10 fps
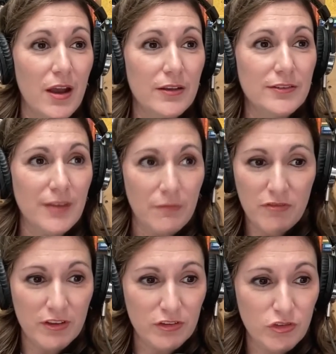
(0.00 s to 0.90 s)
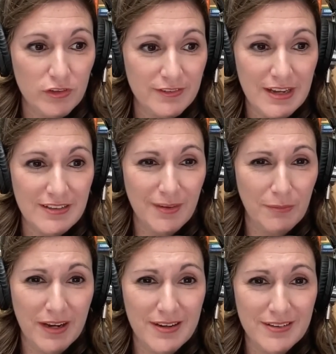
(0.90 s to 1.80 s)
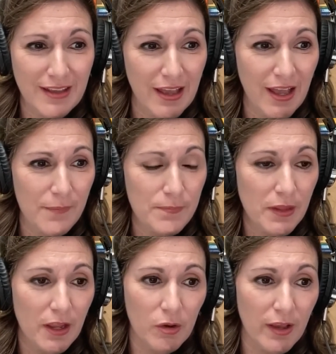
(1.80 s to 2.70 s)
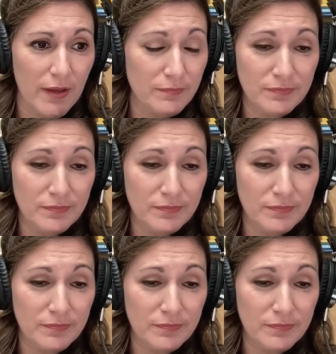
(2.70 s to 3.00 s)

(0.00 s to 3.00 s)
some of us just need somebody to say, okay,